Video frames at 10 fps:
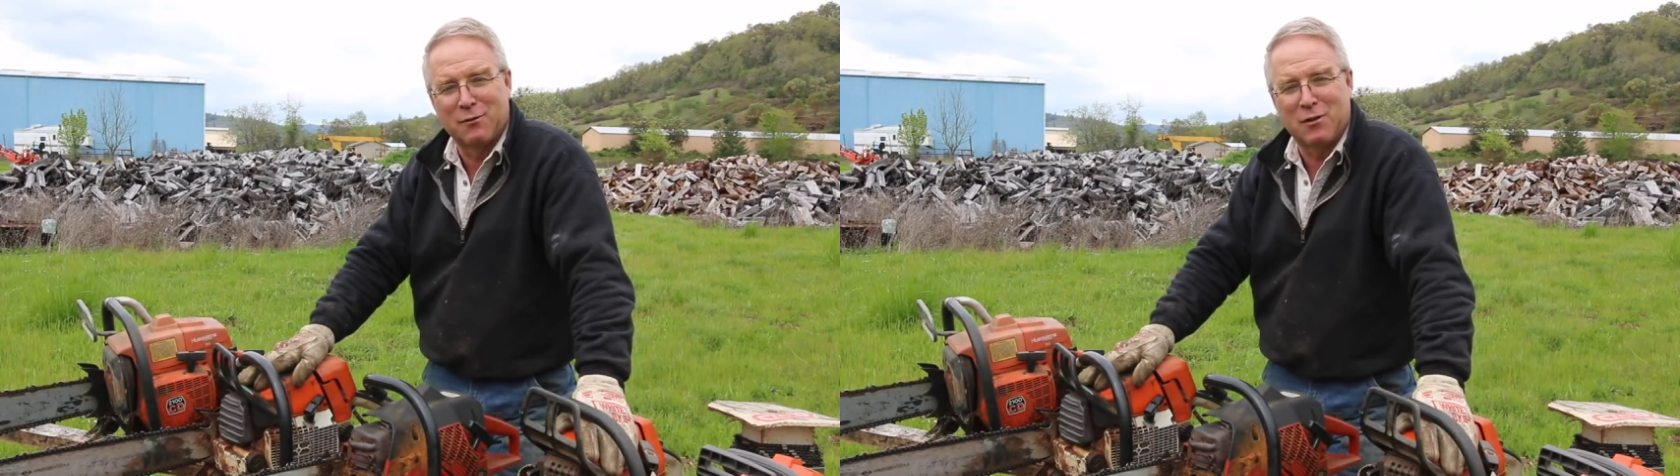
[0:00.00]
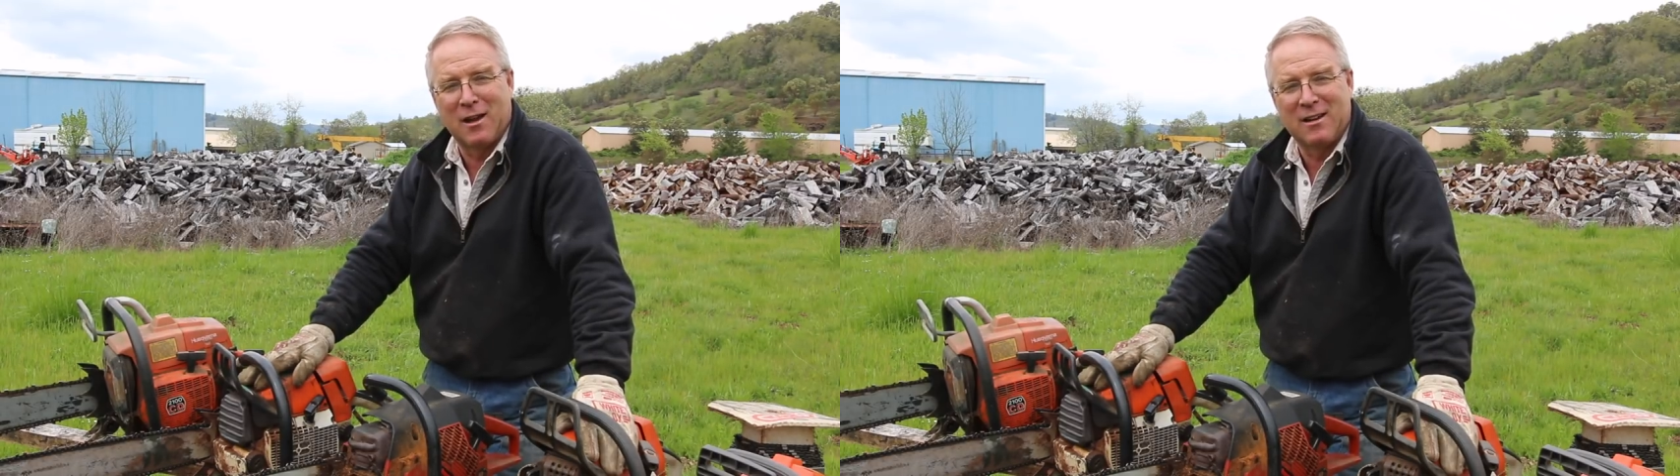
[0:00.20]

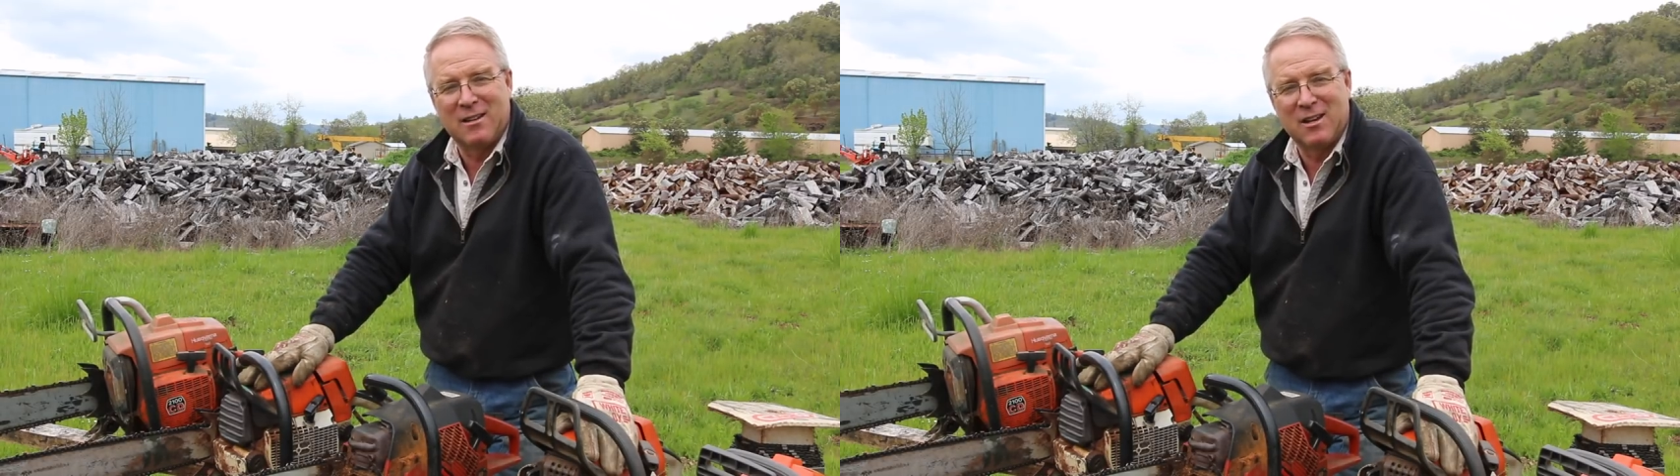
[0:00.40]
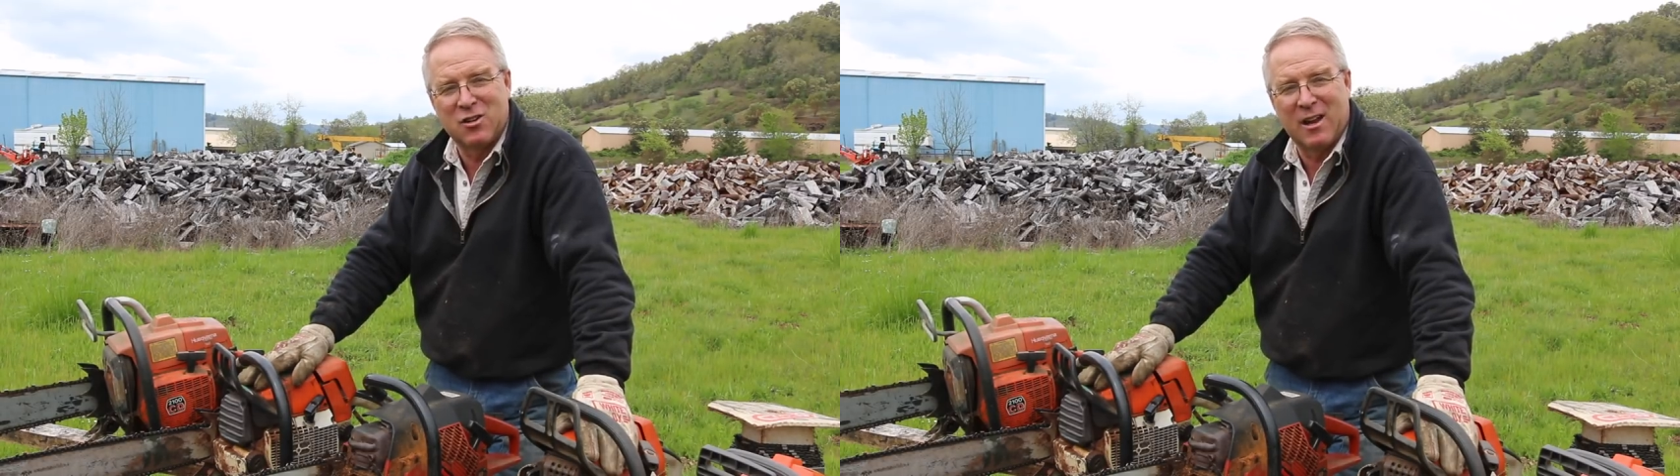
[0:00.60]
of cutting
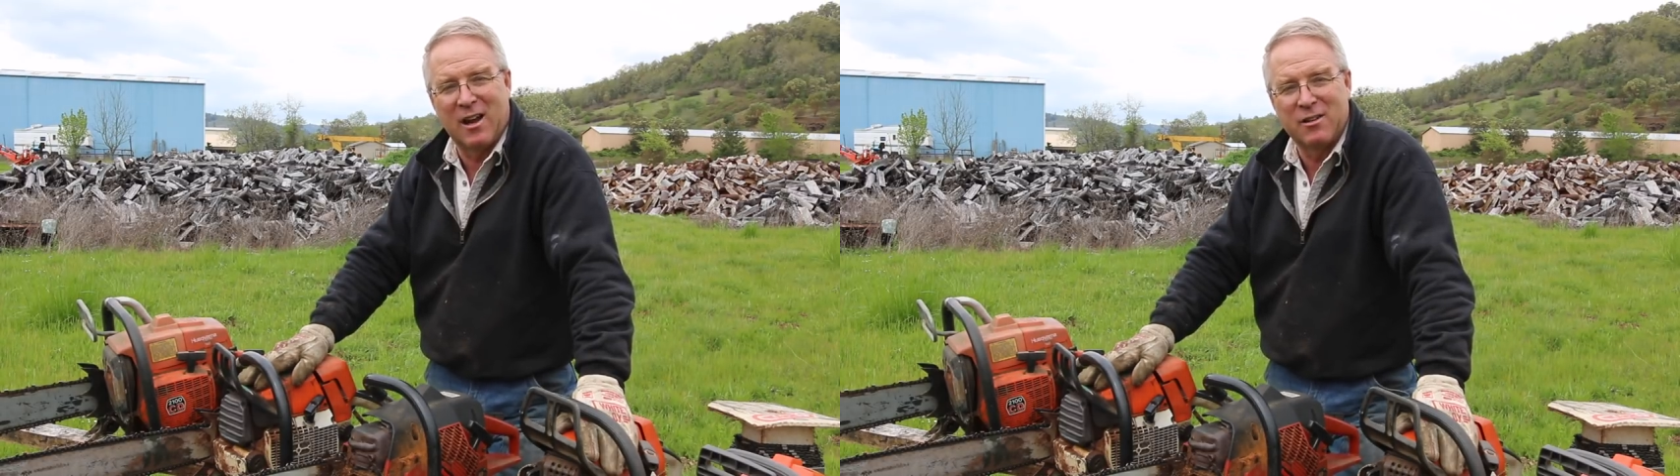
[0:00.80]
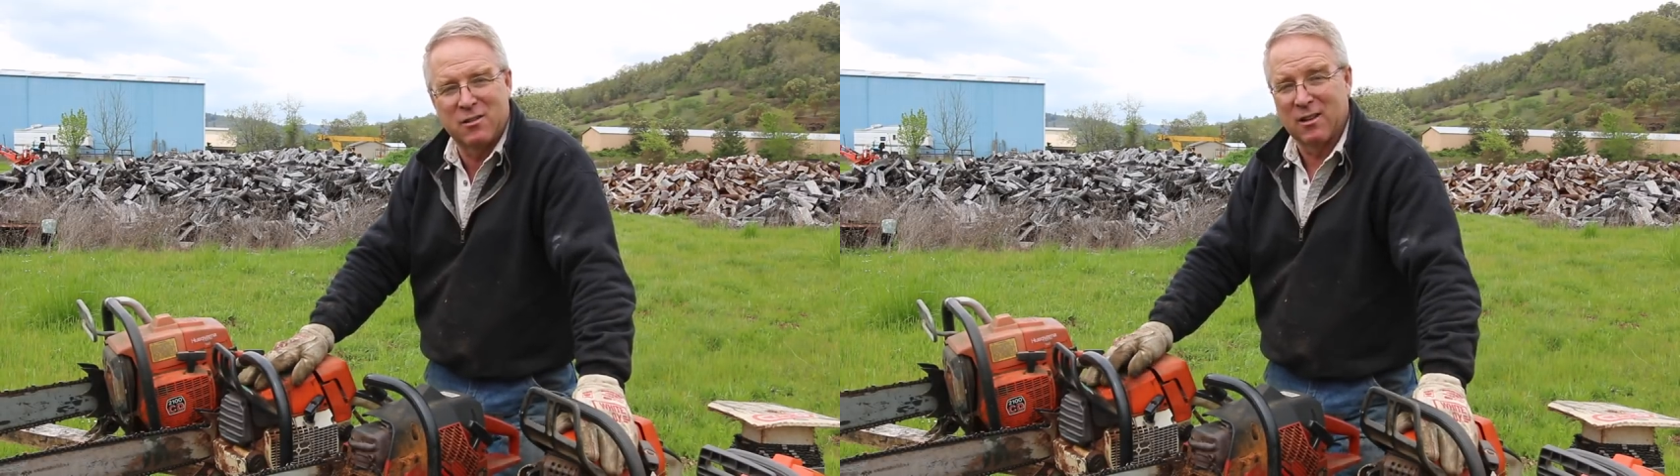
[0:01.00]

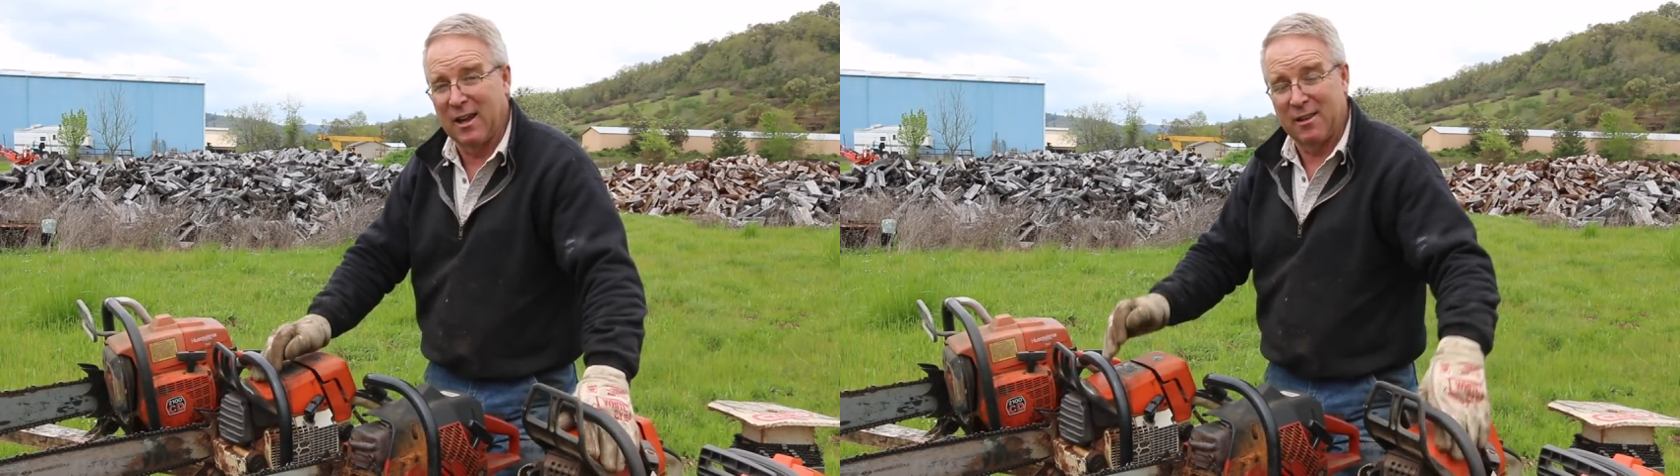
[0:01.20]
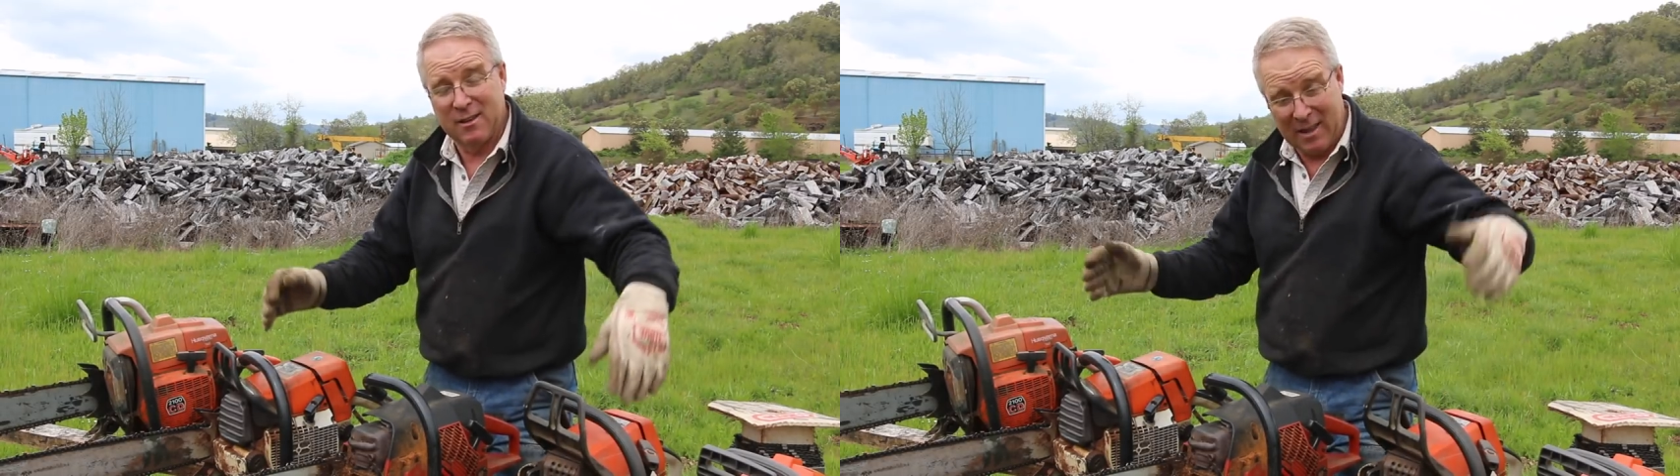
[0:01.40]
TJIs to length.